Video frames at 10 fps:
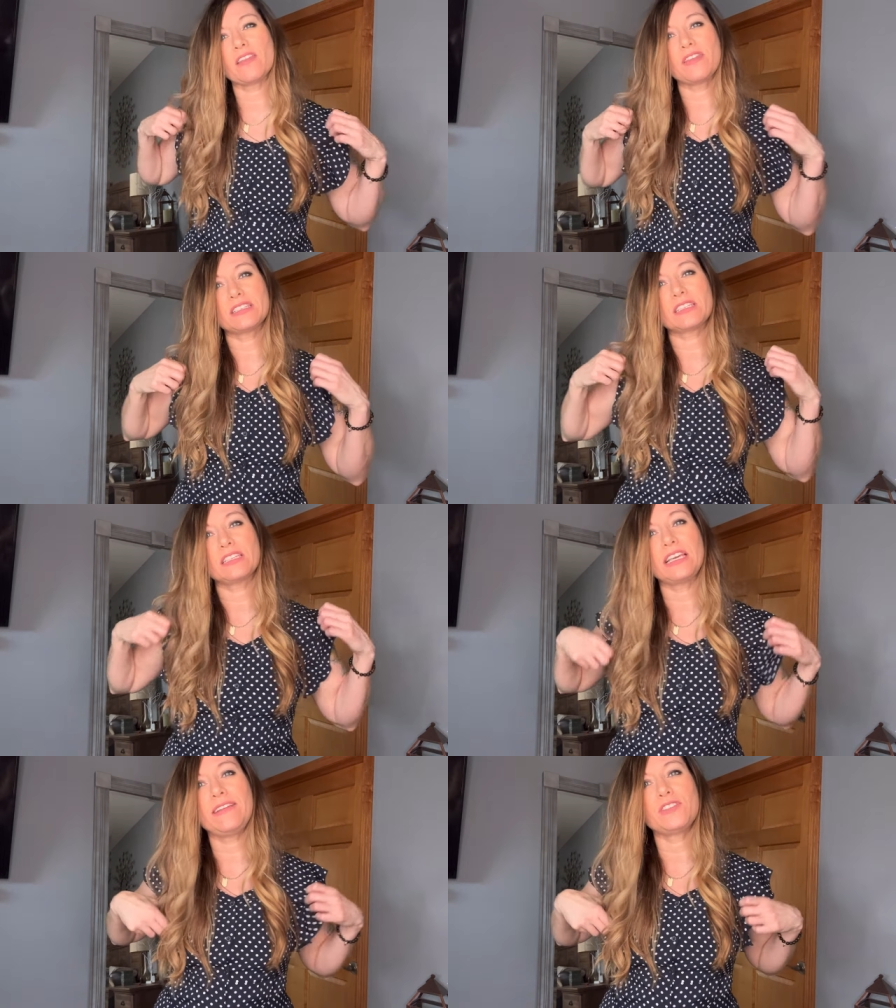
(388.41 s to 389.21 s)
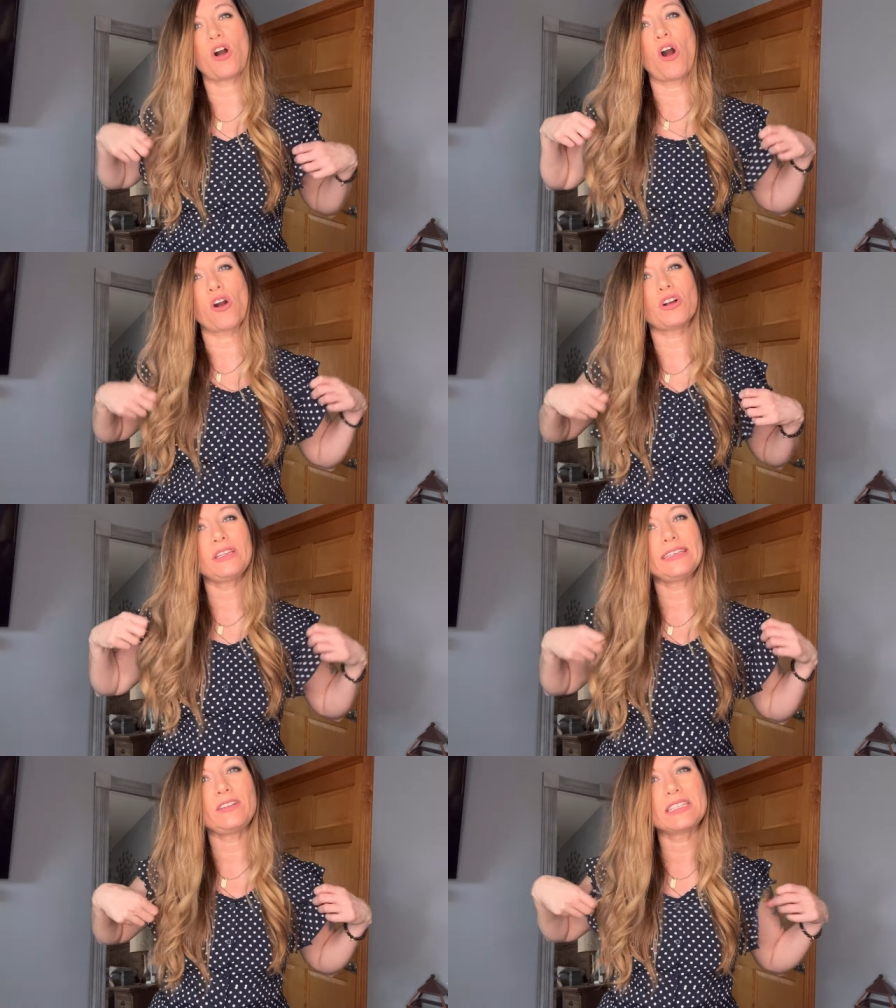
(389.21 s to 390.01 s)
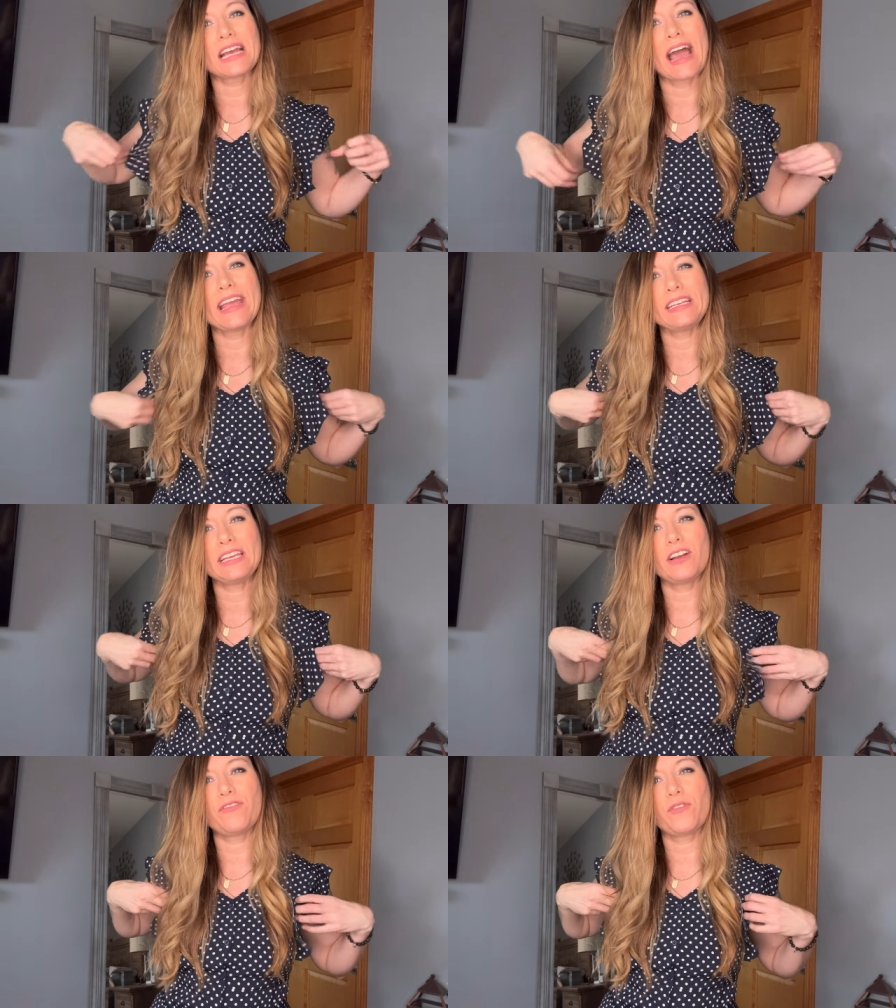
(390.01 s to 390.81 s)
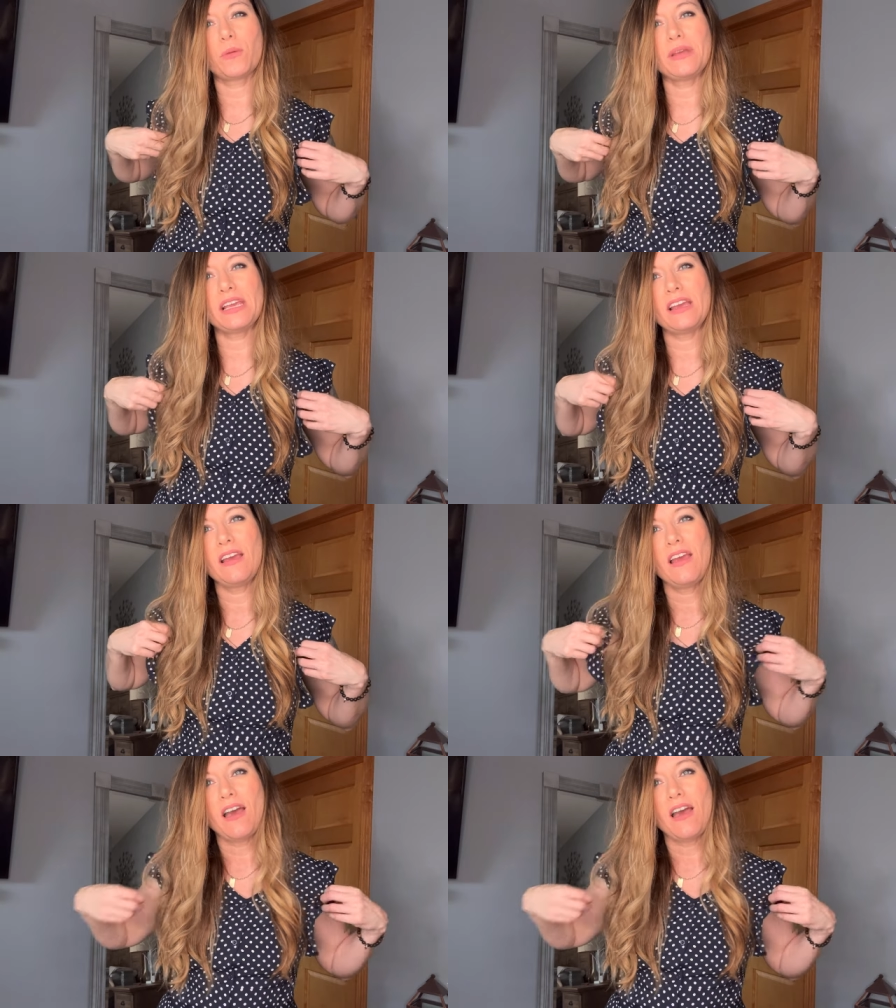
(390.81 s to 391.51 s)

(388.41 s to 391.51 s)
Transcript: the sleeves are a little tight here for me.